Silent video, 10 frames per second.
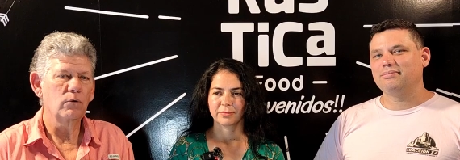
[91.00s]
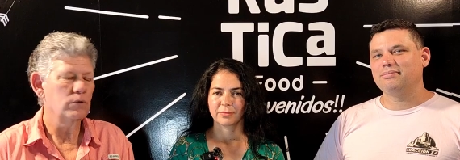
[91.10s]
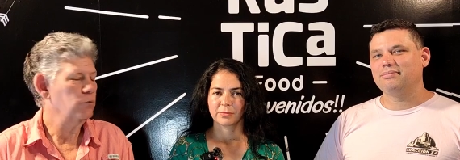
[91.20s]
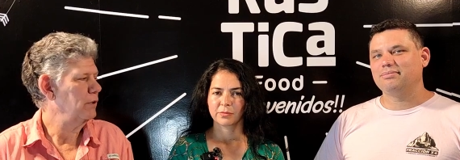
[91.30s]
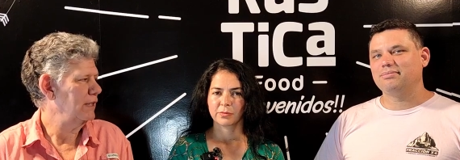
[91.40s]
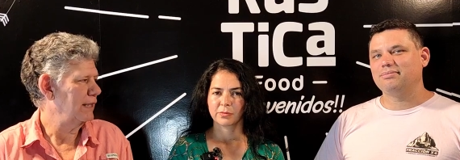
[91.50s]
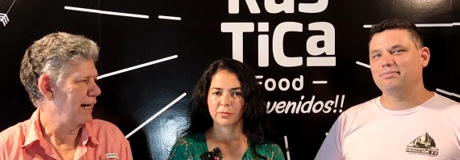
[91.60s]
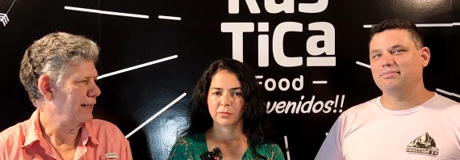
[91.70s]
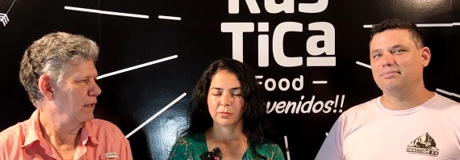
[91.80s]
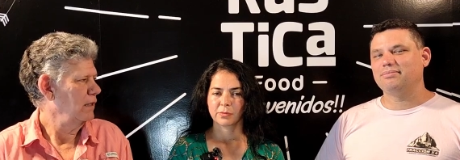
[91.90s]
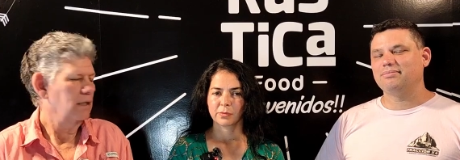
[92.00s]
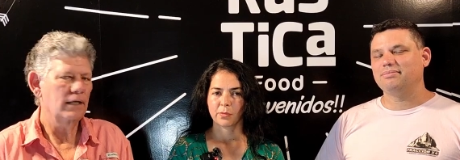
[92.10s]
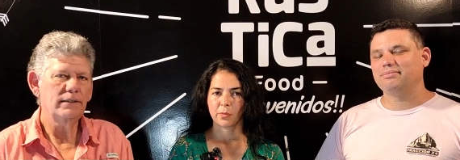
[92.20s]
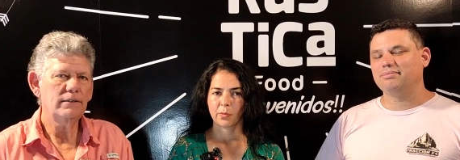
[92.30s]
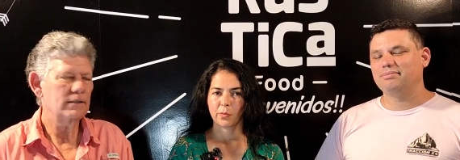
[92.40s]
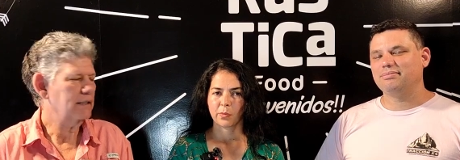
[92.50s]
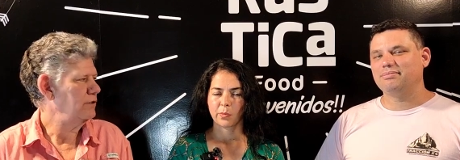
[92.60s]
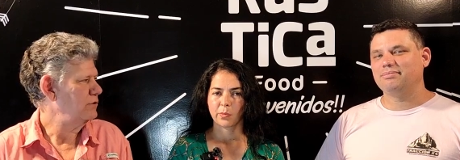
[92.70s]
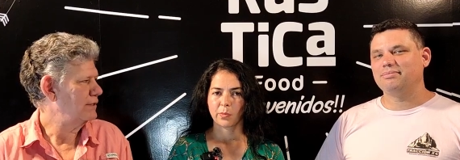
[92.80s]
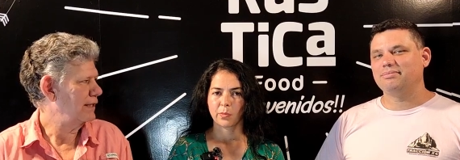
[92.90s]
Speaker 1: we really like it. Anita,
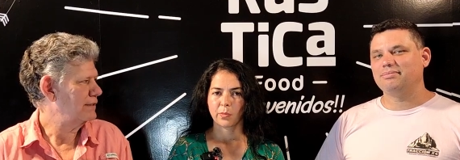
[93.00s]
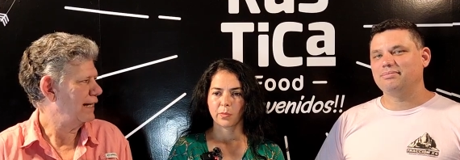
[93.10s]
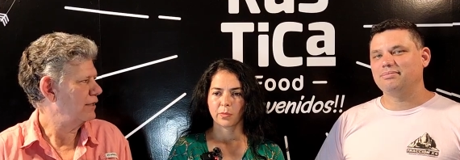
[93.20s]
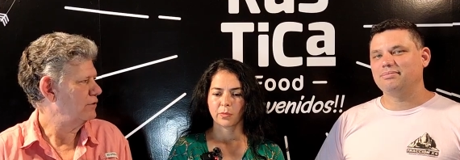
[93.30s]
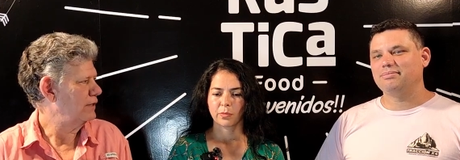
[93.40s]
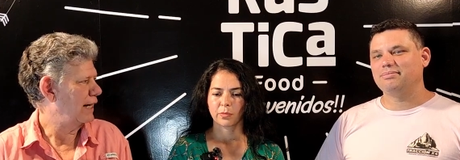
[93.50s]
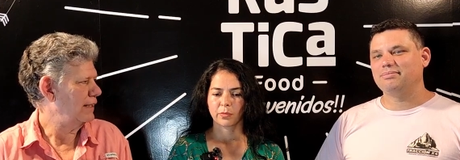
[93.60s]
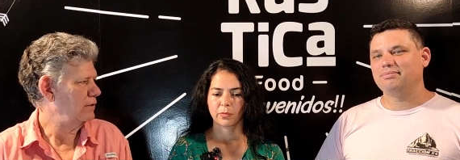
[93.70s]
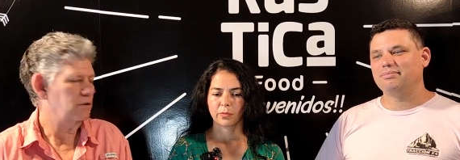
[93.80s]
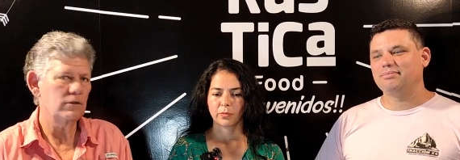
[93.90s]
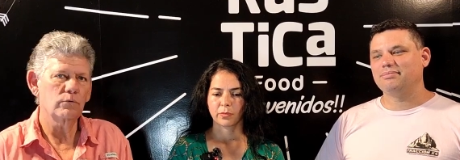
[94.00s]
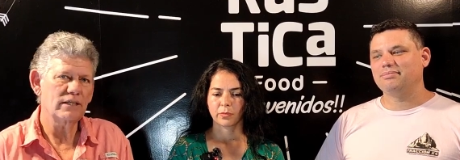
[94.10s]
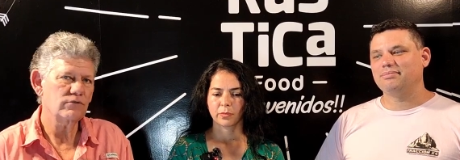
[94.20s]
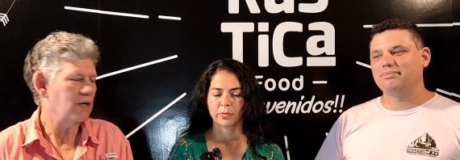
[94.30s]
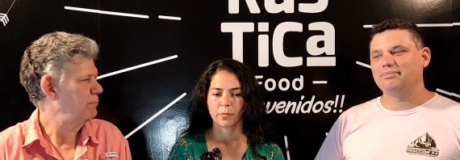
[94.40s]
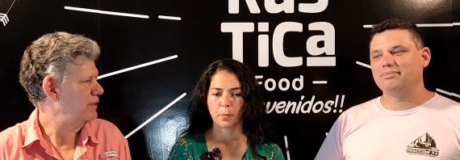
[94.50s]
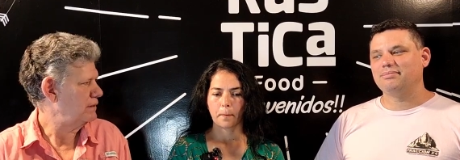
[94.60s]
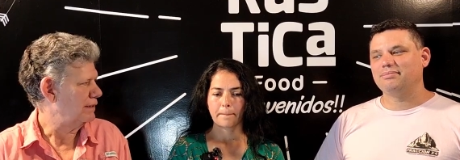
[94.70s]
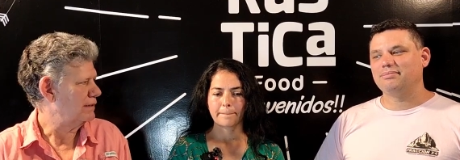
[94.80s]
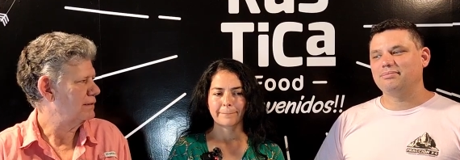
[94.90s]
can you tell us how you got into the restaurant
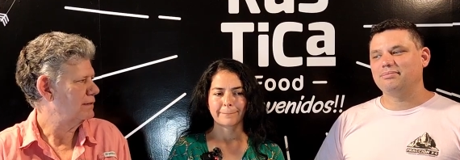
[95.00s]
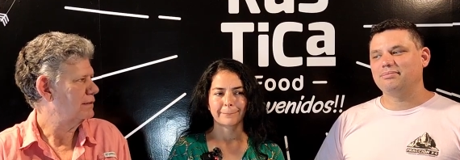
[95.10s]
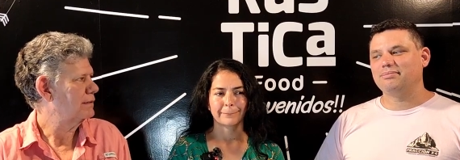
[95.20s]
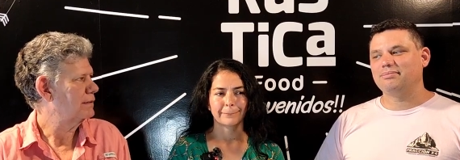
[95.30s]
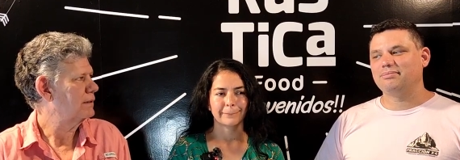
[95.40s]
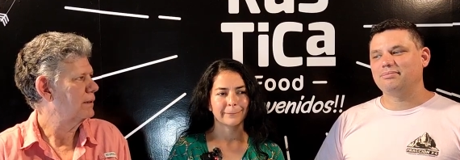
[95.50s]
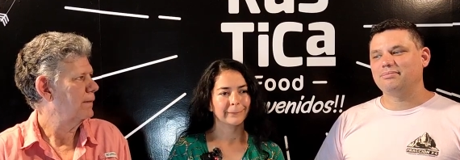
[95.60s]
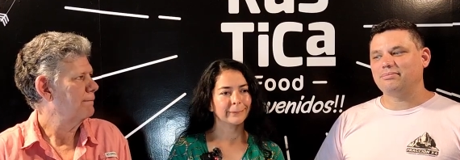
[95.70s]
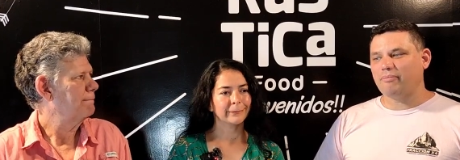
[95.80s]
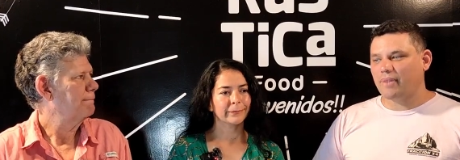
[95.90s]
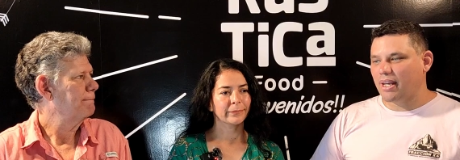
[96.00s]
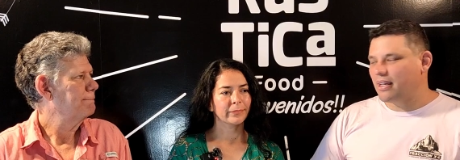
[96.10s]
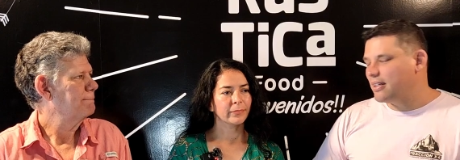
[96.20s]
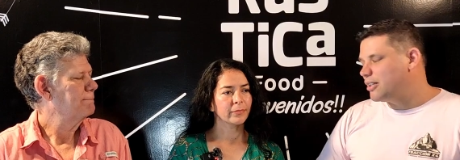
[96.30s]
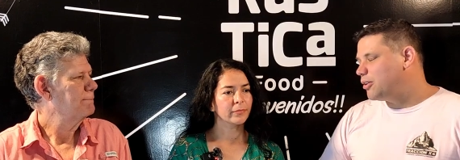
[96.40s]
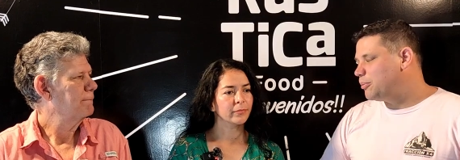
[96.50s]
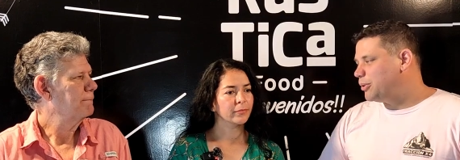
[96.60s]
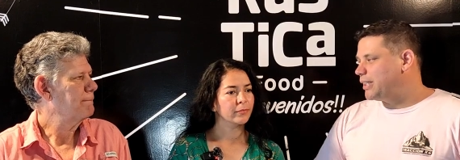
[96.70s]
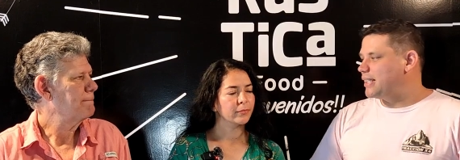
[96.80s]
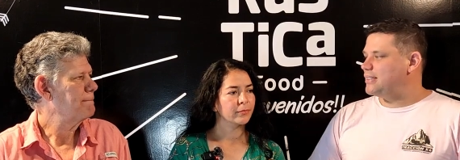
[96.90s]
business?
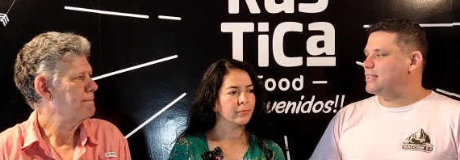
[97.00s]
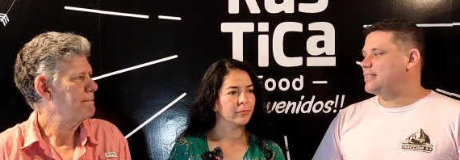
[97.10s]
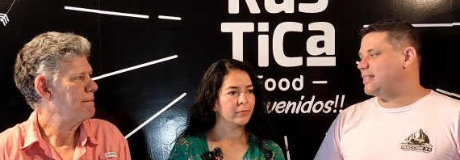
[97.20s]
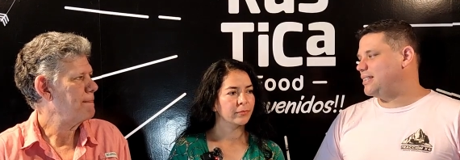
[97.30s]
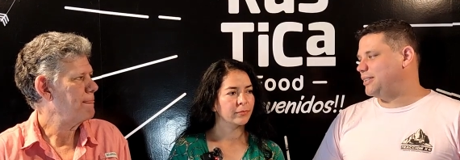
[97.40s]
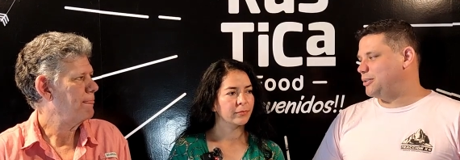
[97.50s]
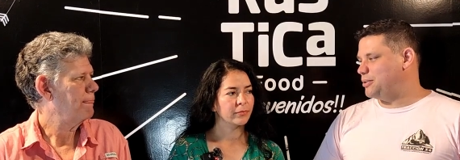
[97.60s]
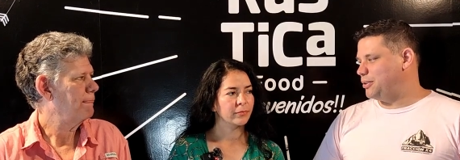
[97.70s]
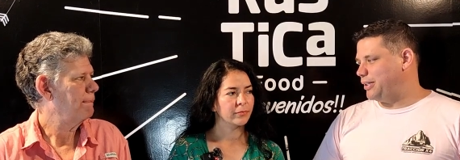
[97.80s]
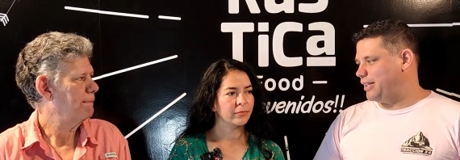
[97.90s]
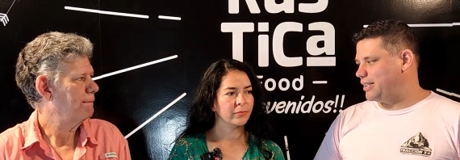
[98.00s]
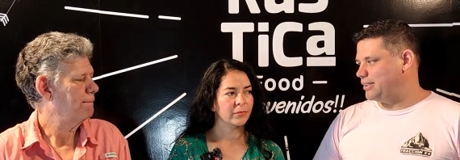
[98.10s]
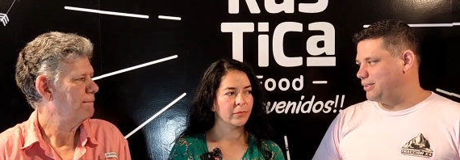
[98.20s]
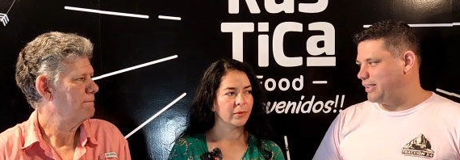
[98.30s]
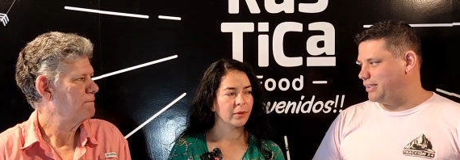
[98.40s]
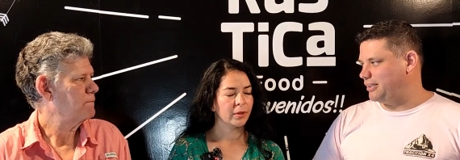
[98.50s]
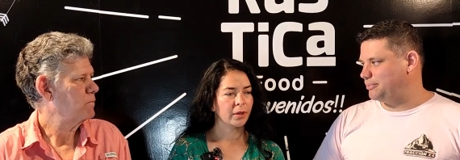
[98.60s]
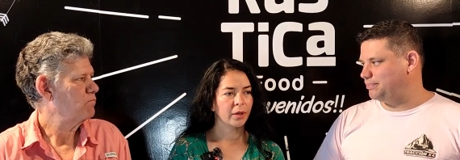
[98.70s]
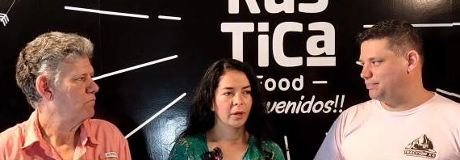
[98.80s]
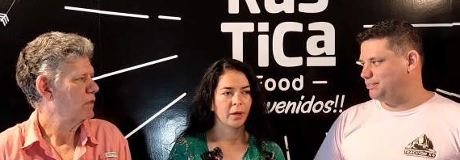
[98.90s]
Speaker 2: ¿Cómo entraste al negocio de restaurante?
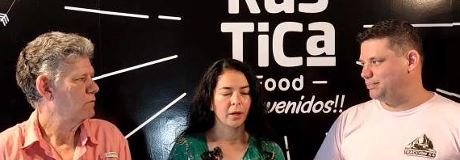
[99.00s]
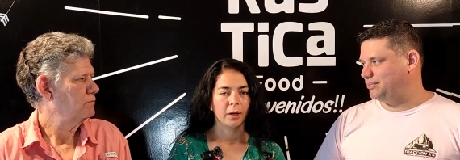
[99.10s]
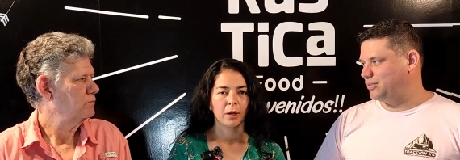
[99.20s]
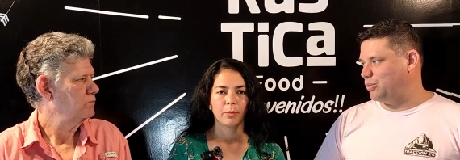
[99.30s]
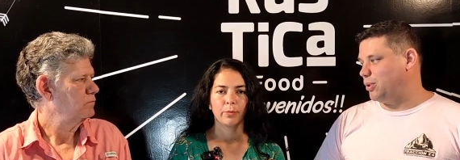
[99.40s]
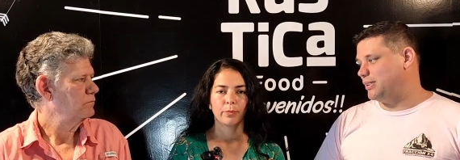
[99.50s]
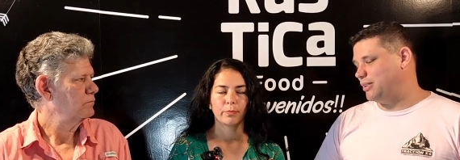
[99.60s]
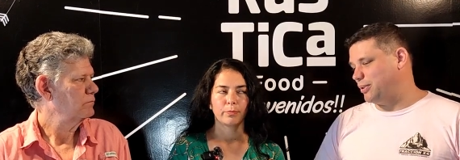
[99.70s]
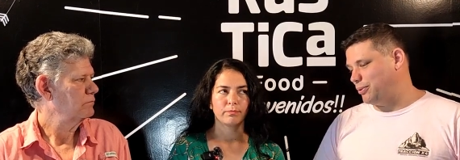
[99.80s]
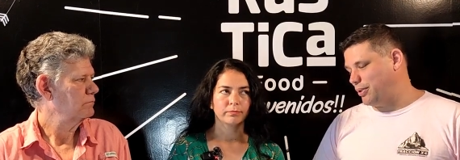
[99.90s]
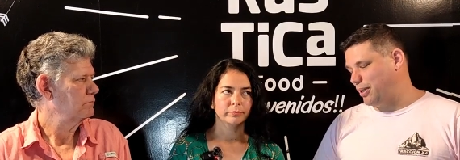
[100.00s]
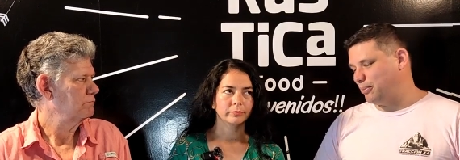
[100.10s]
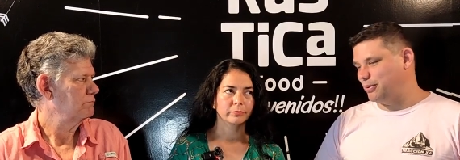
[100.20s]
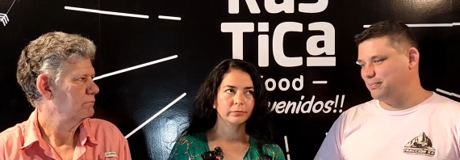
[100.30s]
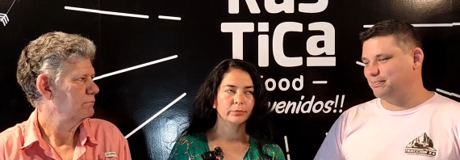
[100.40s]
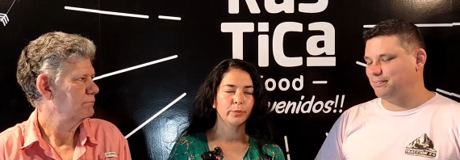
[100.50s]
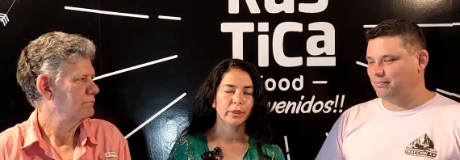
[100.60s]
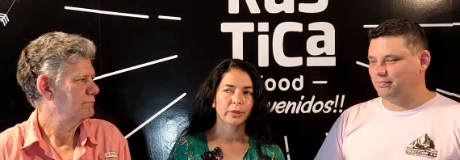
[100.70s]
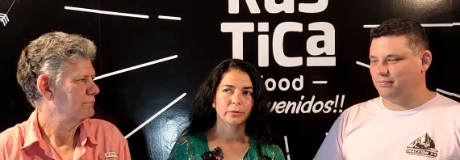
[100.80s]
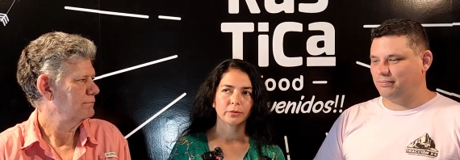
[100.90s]
¿O hace cuánto tiempo?
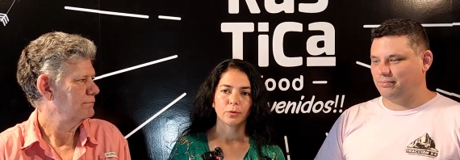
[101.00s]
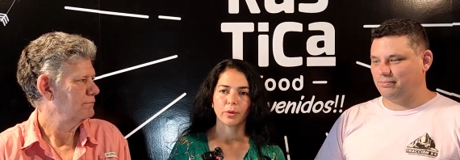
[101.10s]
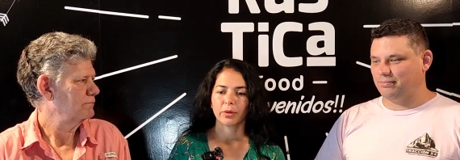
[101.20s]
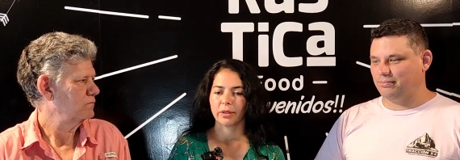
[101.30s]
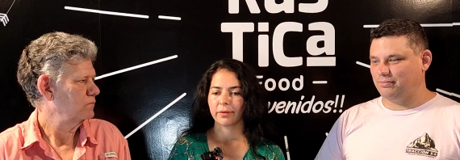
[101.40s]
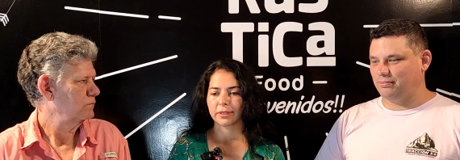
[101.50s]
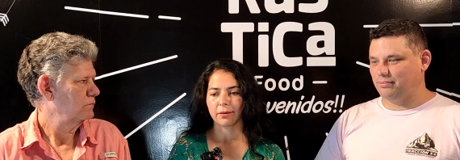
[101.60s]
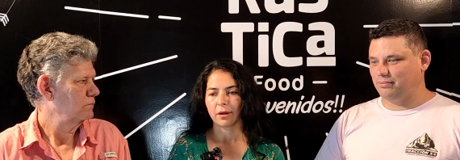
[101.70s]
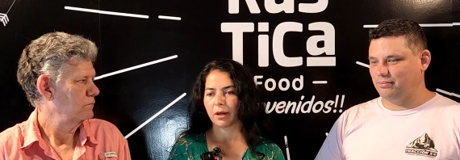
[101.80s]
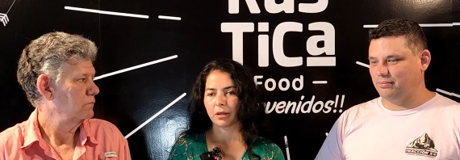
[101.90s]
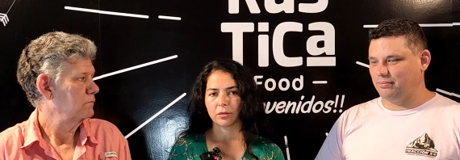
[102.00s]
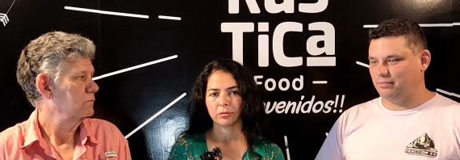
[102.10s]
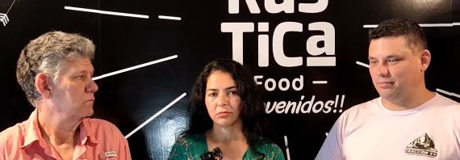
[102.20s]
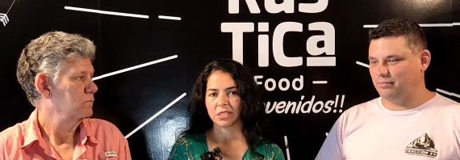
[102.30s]
Speaker 3: Bueno, luego de haber trabajado